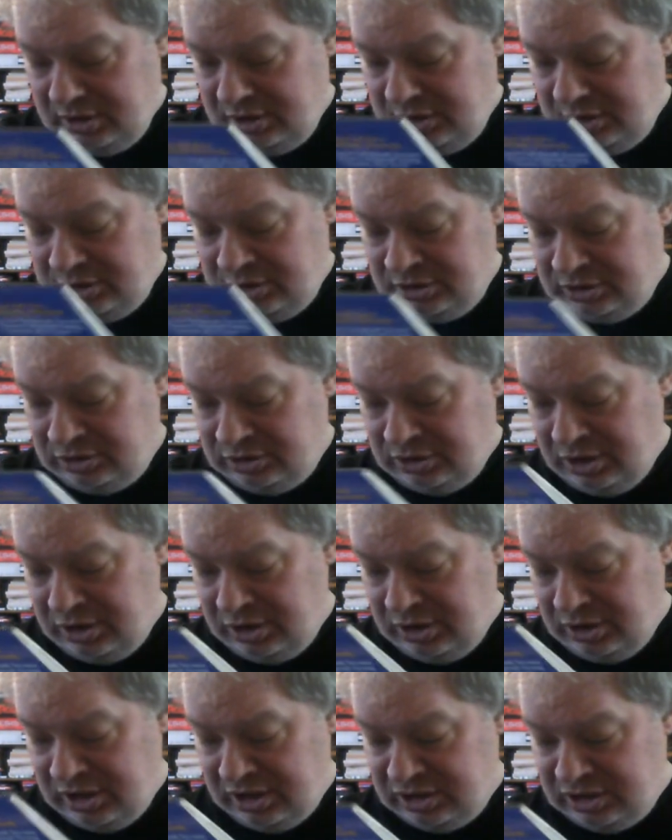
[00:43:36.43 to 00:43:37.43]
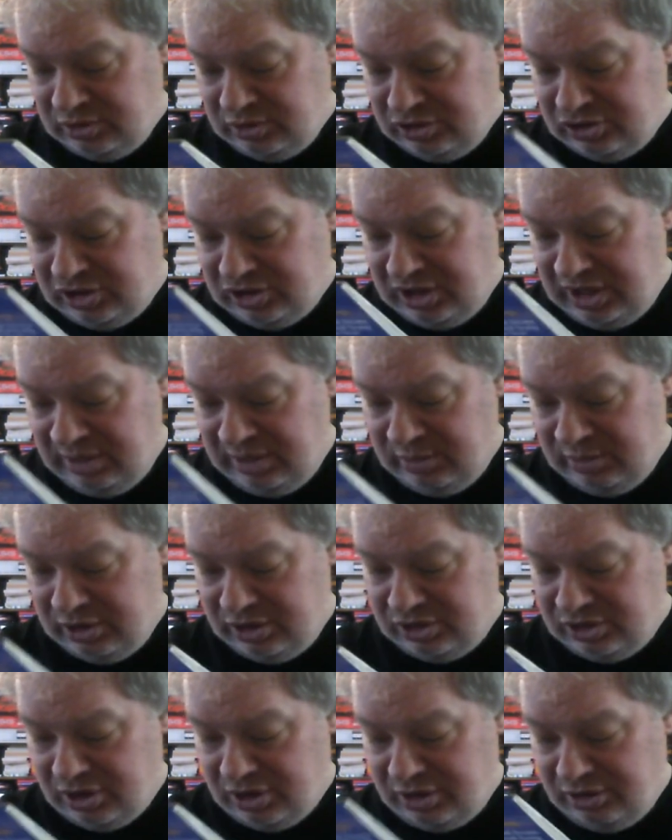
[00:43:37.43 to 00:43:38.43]
So they switched to Image,
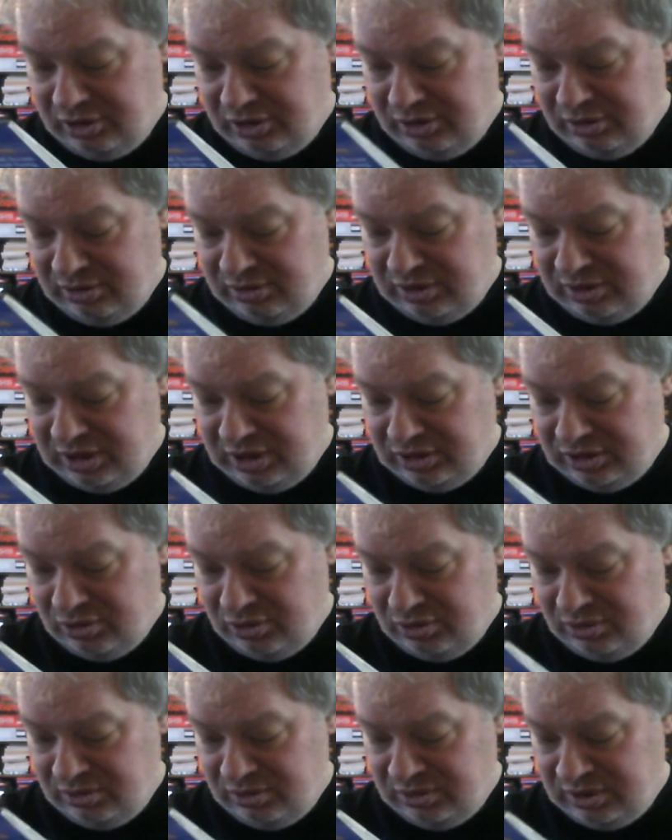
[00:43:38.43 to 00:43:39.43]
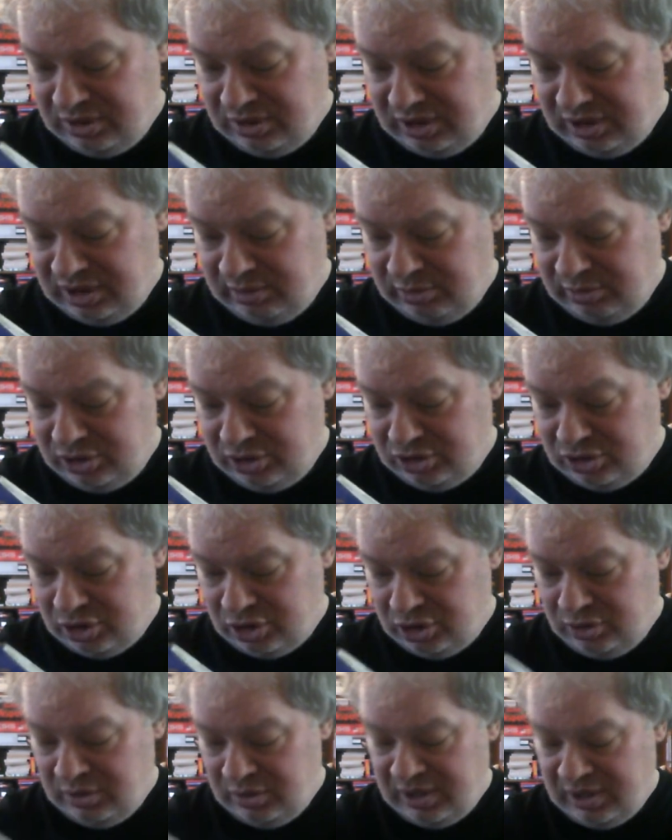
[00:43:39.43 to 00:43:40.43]
although they told Image,
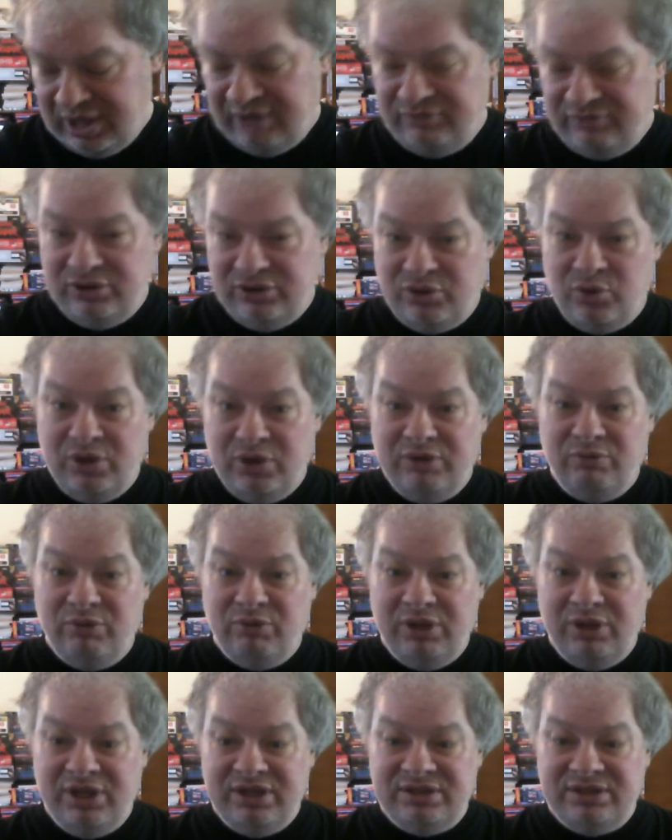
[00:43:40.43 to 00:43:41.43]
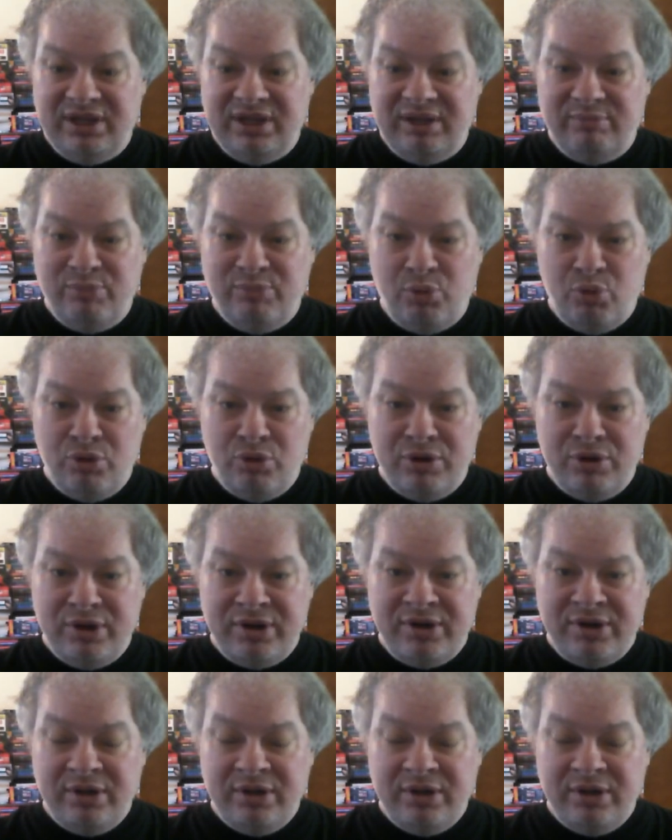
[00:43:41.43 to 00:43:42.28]
you have to quit releasing porn.